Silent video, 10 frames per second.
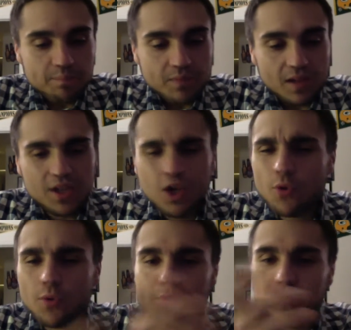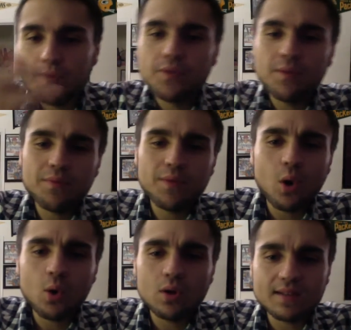The
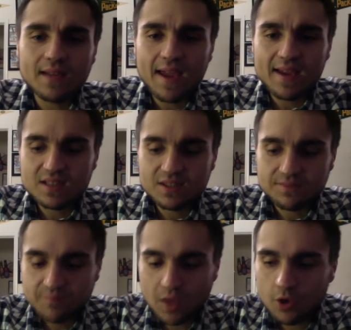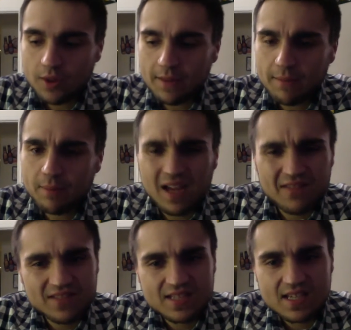Oakland A's, they put
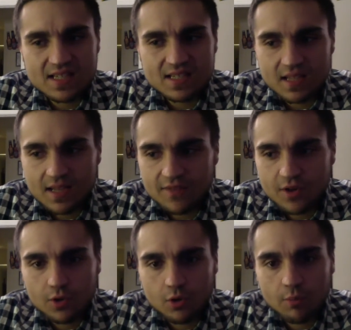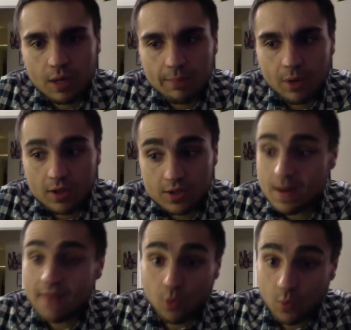emphasis, if you don't know what Moneyball is, but
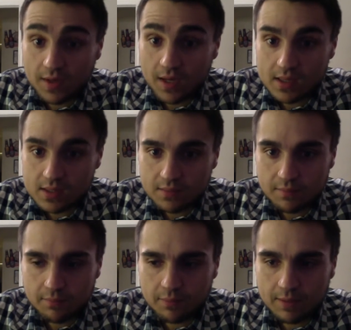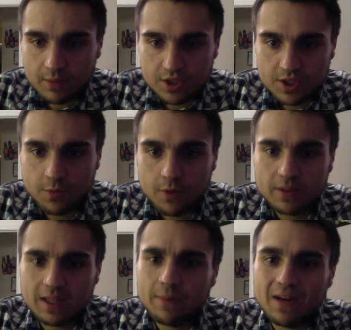everyone does pretty much at this point,
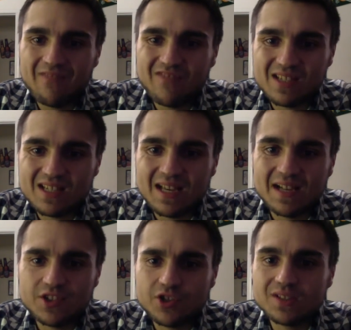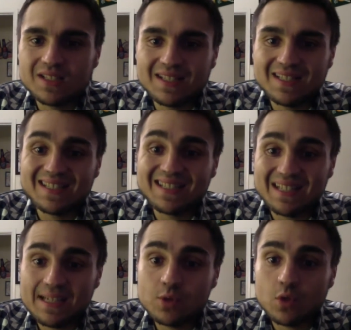but they put emphasis on certain statistics that
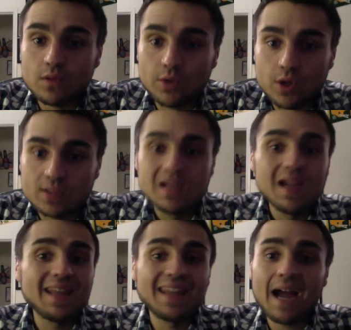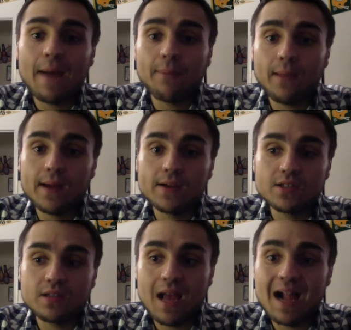teams overlooked, and they got
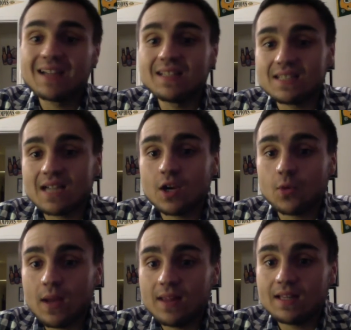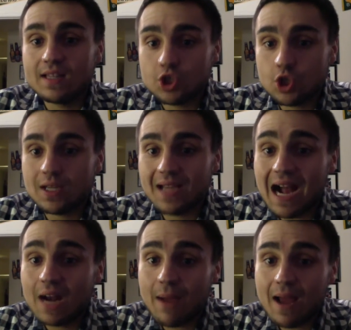players at a discounted rate that they shouldn't have
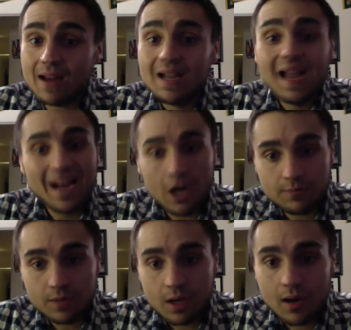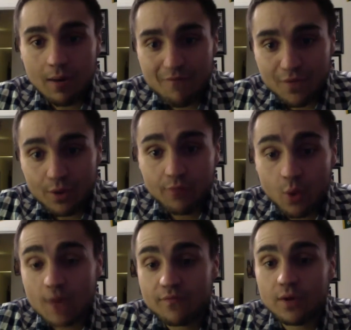got them at, and helped fill the
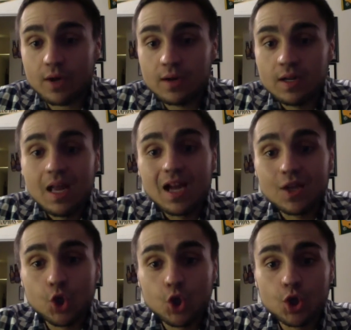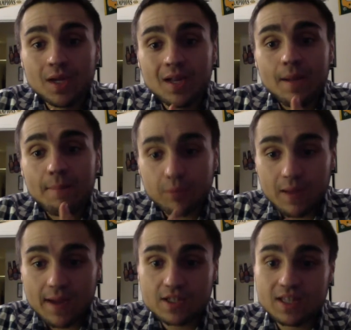void for good
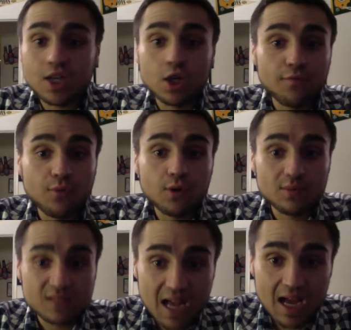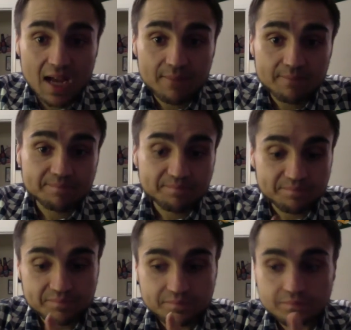players that they couldn't afford to resign.
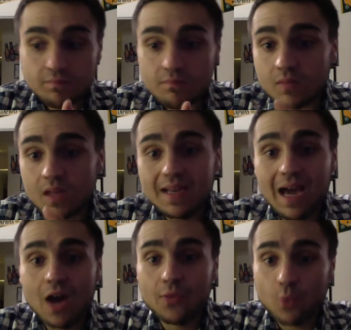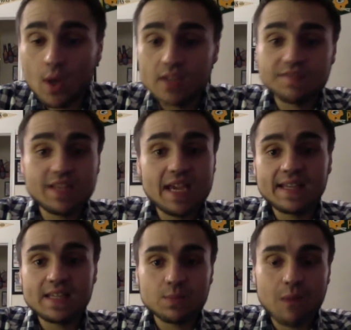Now, the Royals have taken
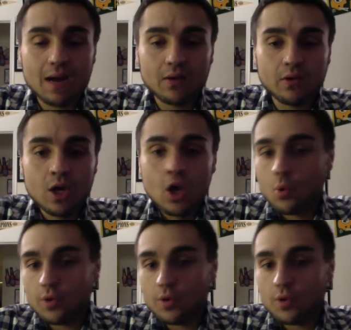this model where they